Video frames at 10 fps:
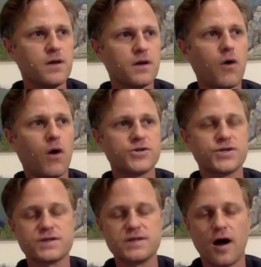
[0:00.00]

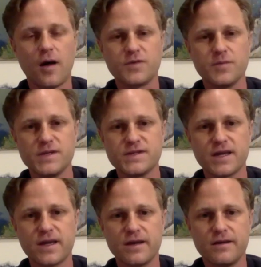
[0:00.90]
cautiously
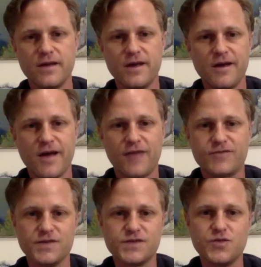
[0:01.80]
optimistic and have
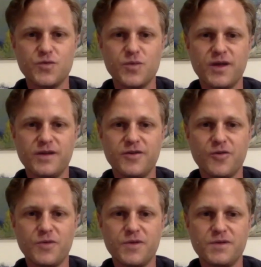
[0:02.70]
to assume that, you
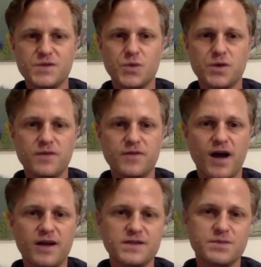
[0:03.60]
know, this wouldn't have
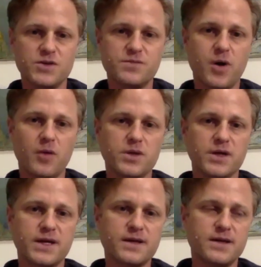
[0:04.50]
gotten as much public
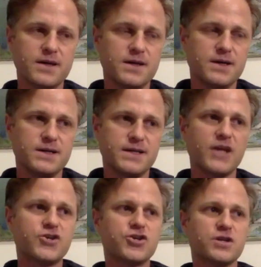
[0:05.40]

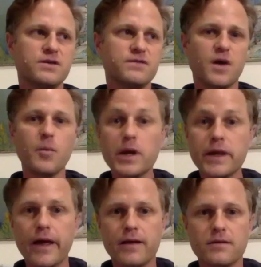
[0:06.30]
attention if somebody
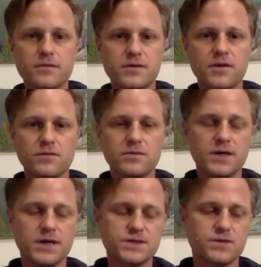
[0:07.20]
hadn't, you know,
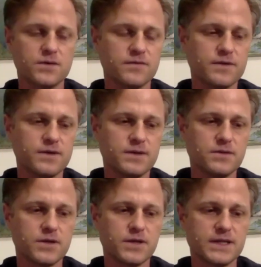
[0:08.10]
sort of
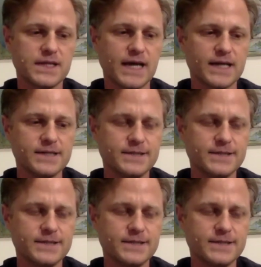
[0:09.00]
looked at the data.